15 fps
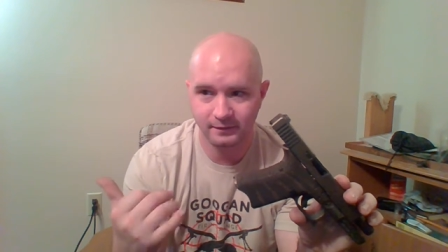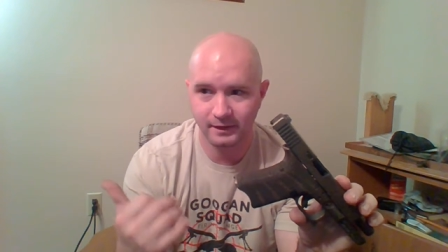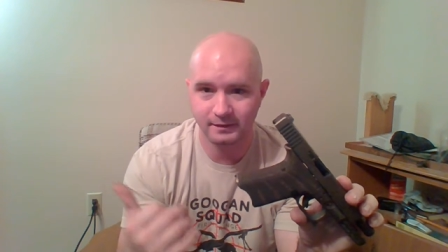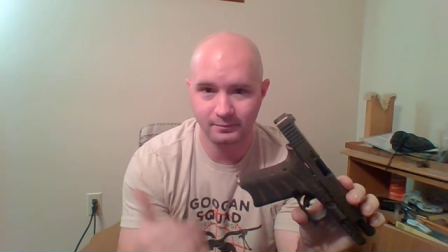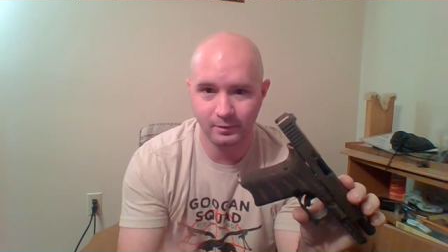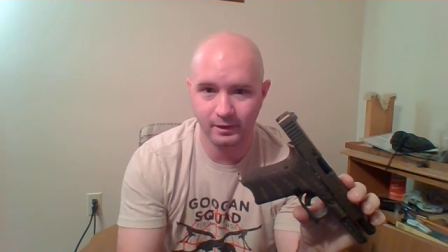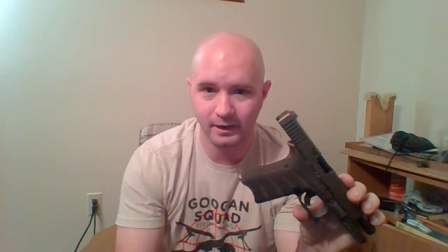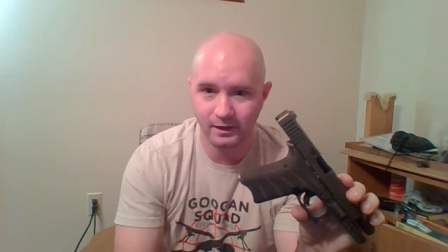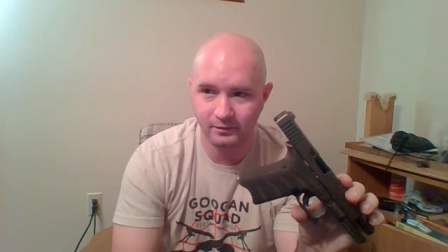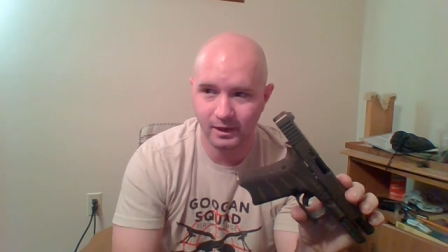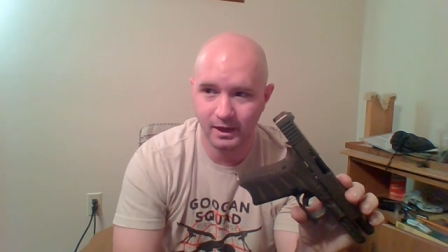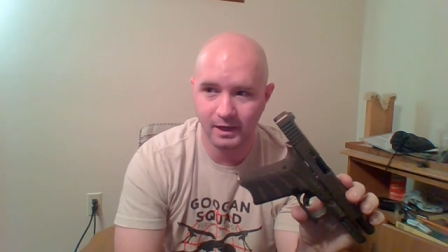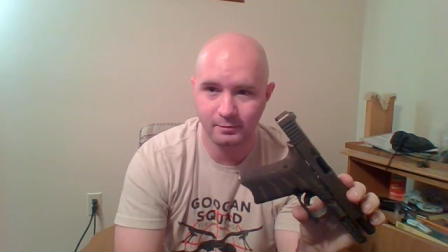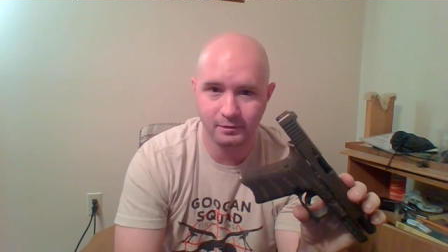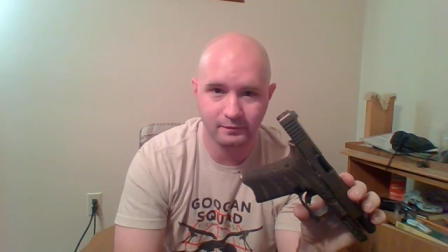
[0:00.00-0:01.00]
that's why I have a
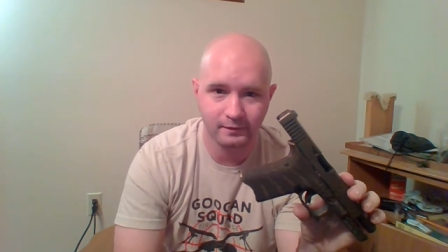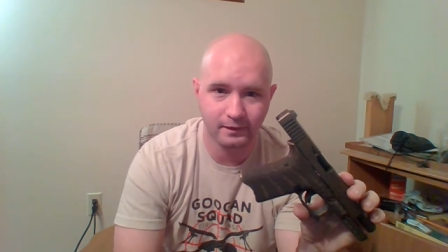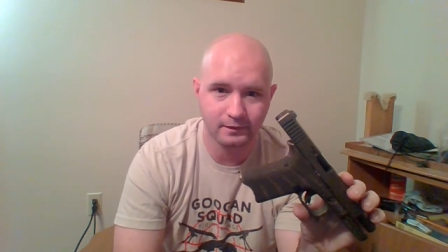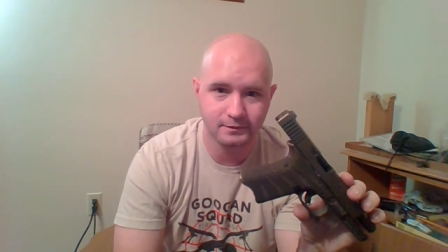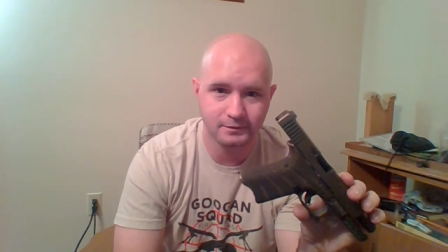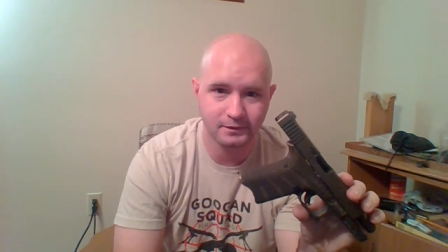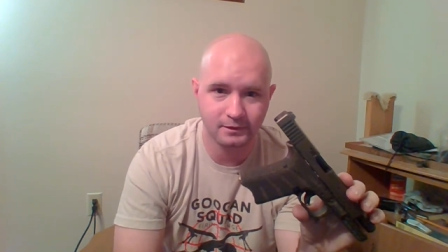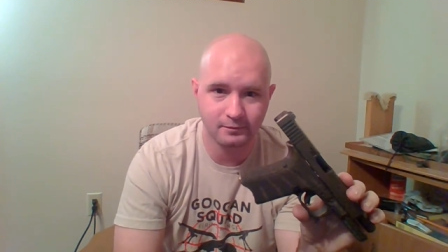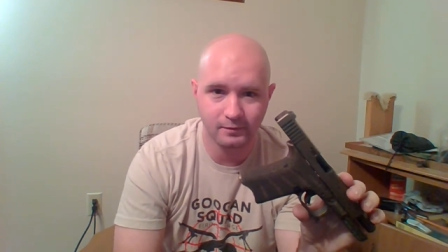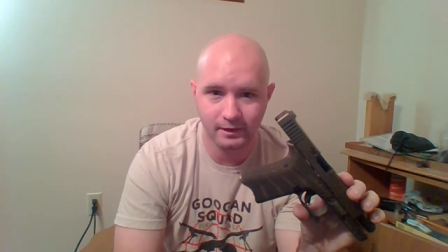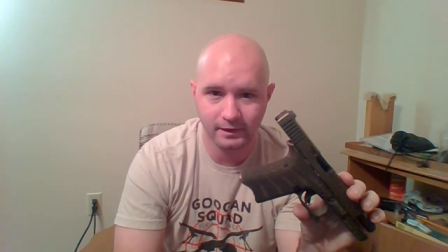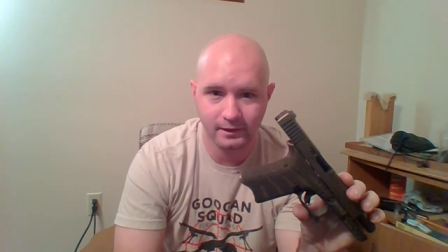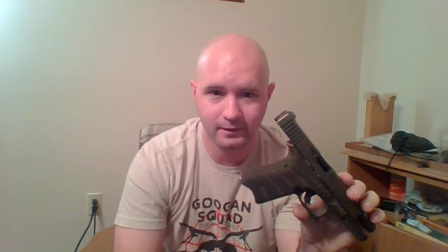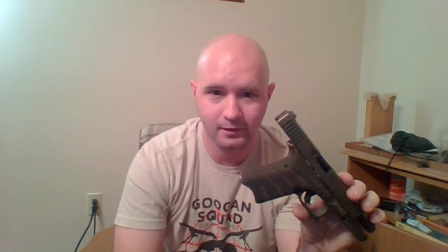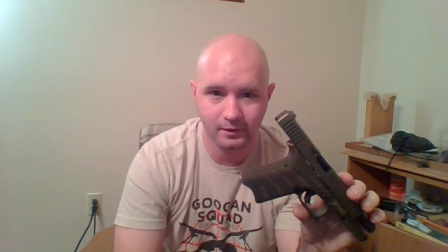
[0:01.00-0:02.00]
HiperFire trigger in
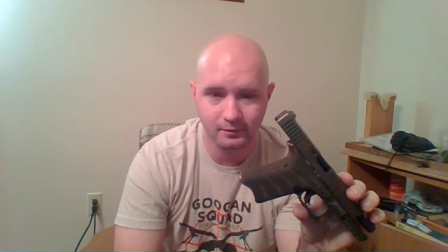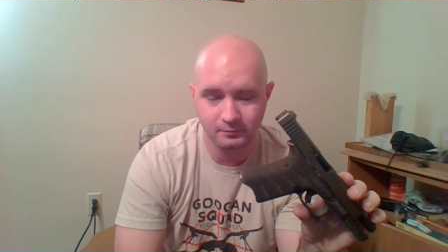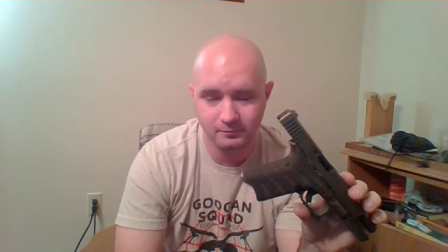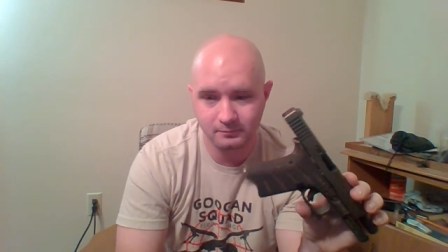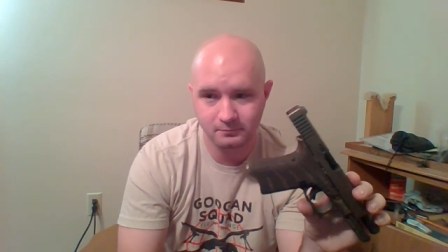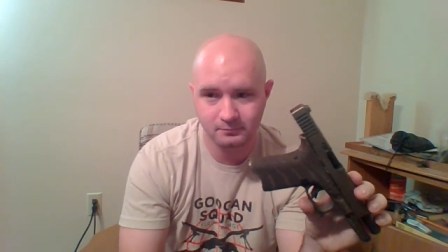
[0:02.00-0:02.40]
my AR,